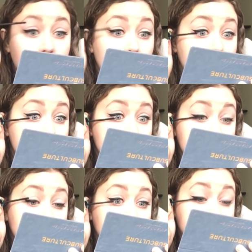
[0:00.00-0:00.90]
only
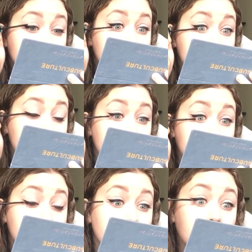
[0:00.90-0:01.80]
thing though is I'm not a
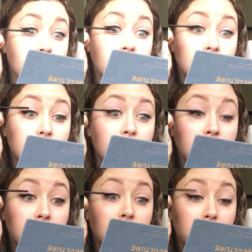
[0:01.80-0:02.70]
big fan of
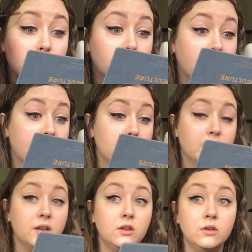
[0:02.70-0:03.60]
it right
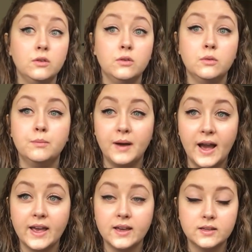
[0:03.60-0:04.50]
when you
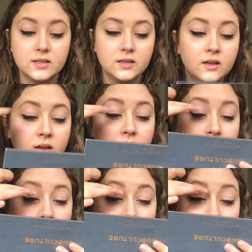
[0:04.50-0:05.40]
buy it.
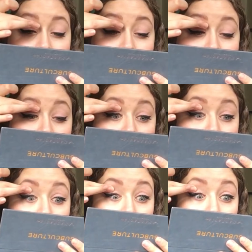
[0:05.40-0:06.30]
because it's
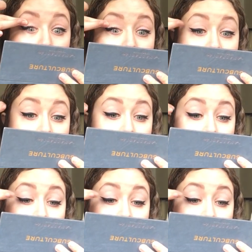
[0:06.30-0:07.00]
pretty wet,